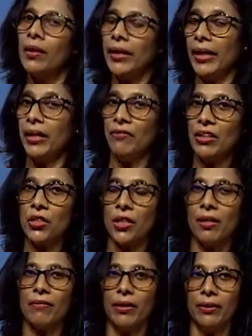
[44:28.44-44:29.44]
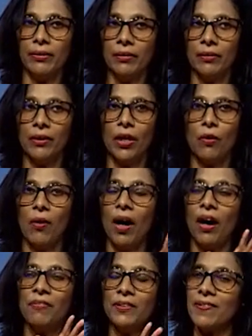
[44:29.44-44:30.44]
Anyway, children, now
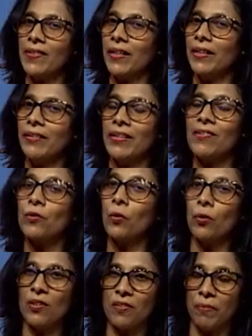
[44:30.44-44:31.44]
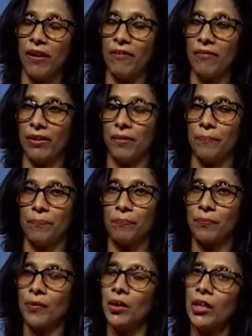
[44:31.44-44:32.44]
after seeing this rose flower,
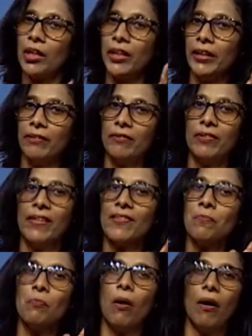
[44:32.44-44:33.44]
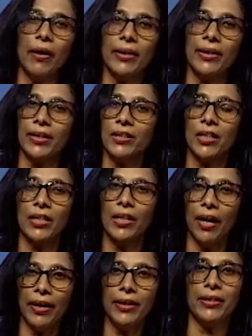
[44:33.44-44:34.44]
did this boy get any
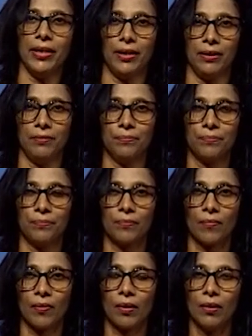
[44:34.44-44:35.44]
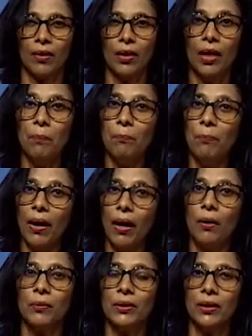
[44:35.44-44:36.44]
idea
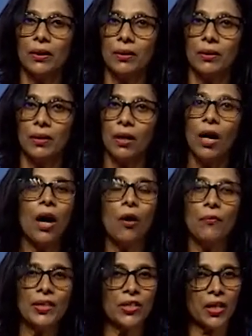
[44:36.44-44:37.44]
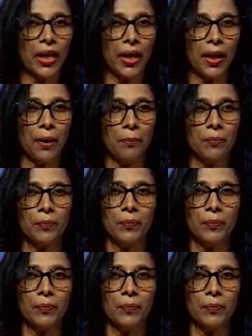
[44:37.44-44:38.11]
about how it came?